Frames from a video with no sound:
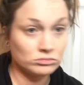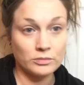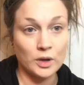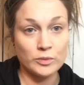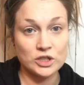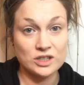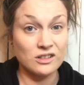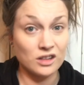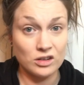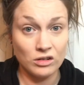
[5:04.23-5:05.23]
Maybe just
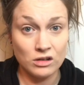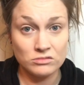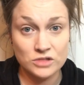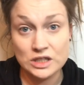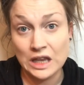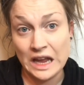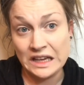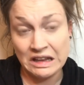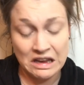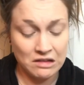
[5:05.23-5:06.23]
a little, just
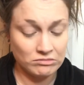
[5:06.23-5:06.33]
lightly.